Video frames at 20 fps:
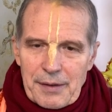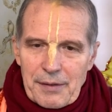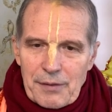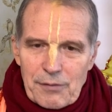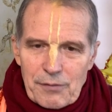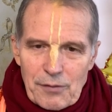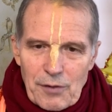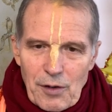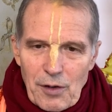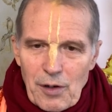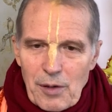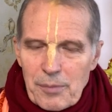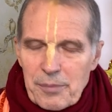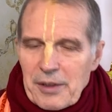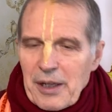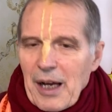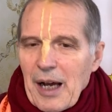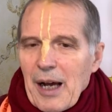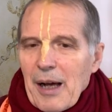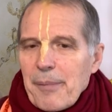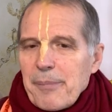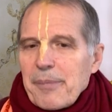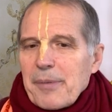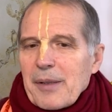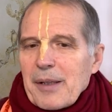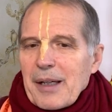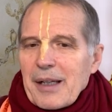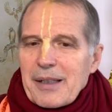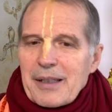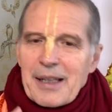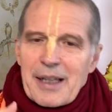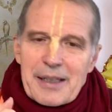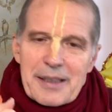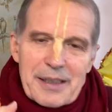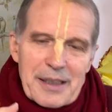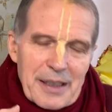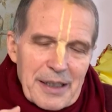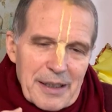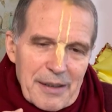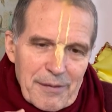warmed up and
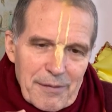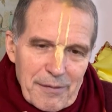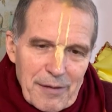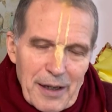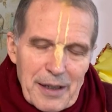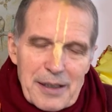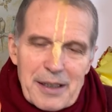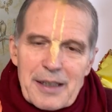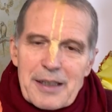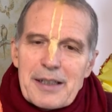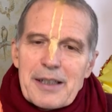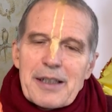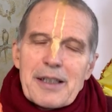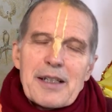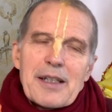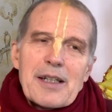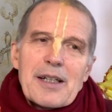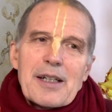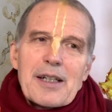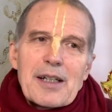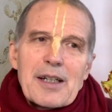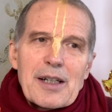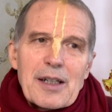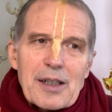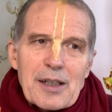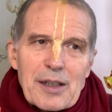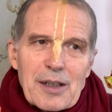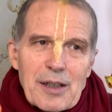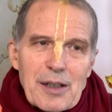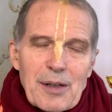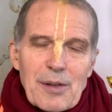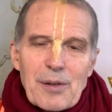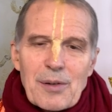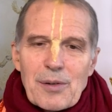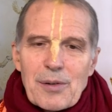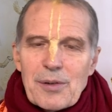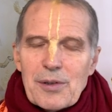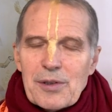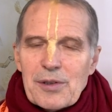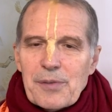then finally
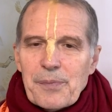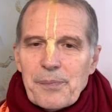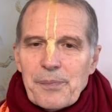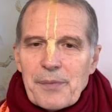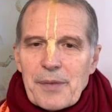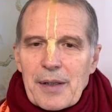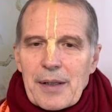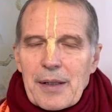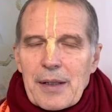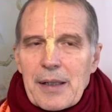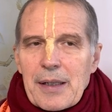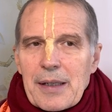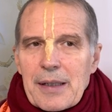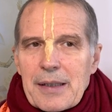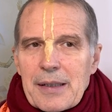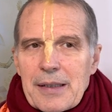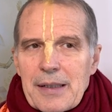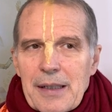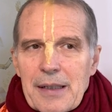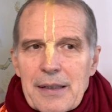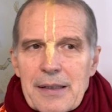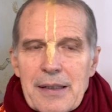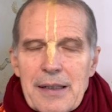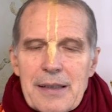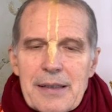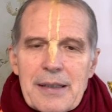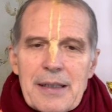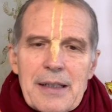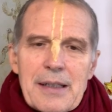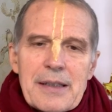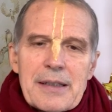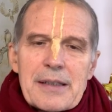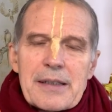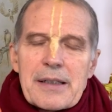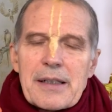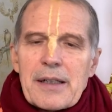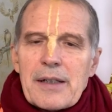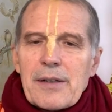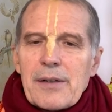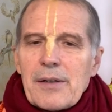glows. This is
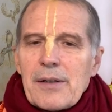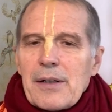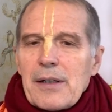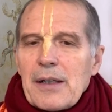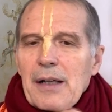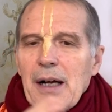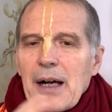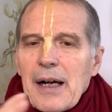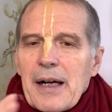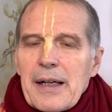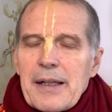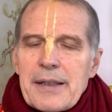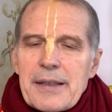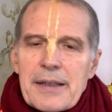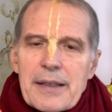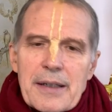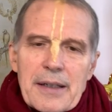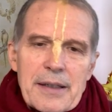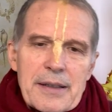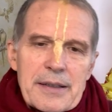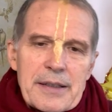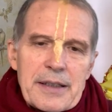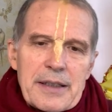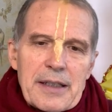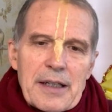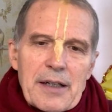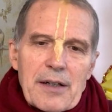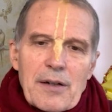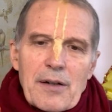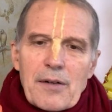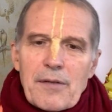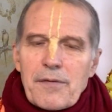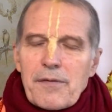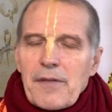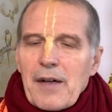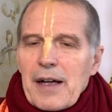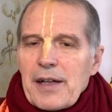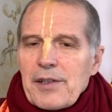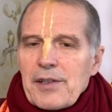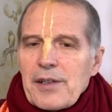the whole idea of
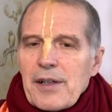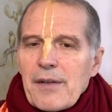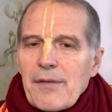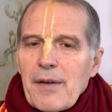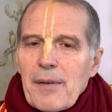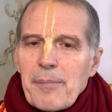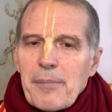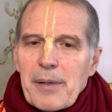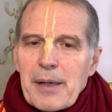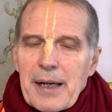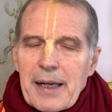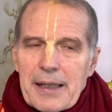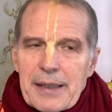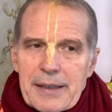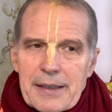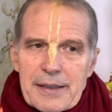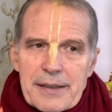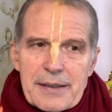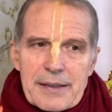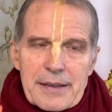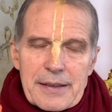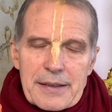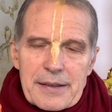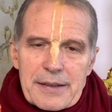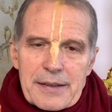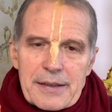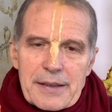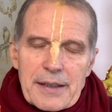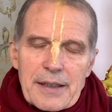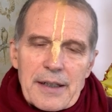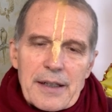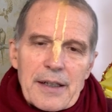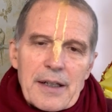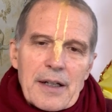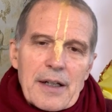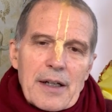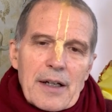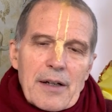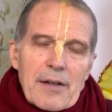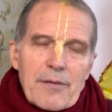Vaishnava practices.
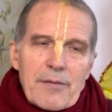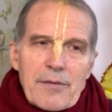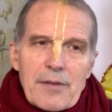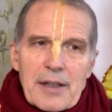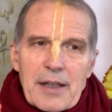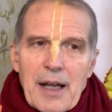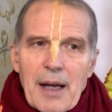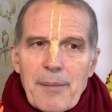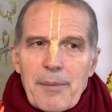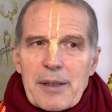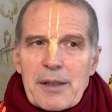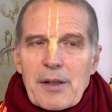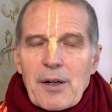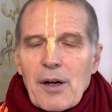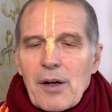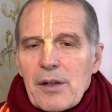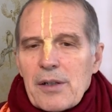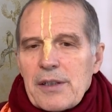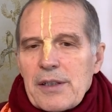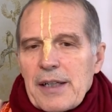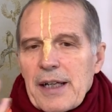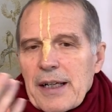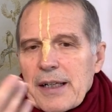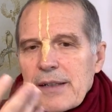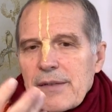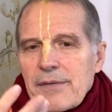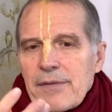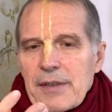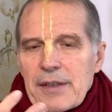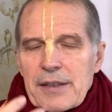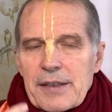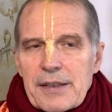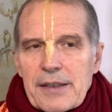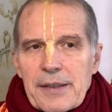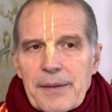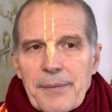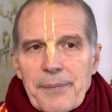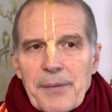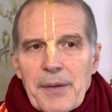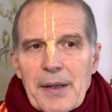We come in contact with
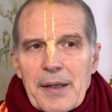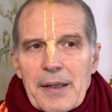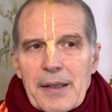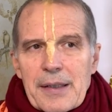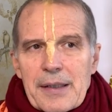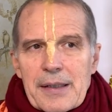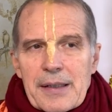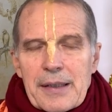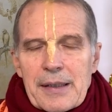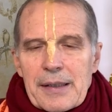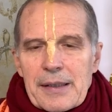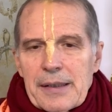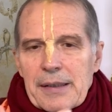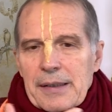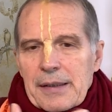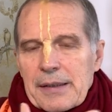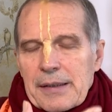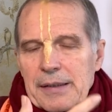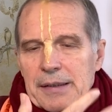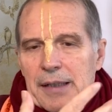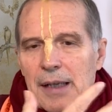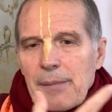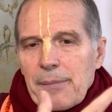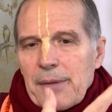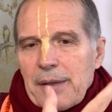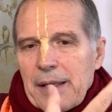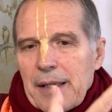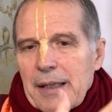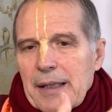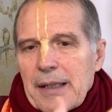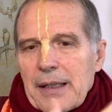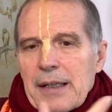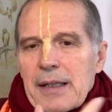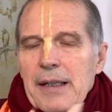something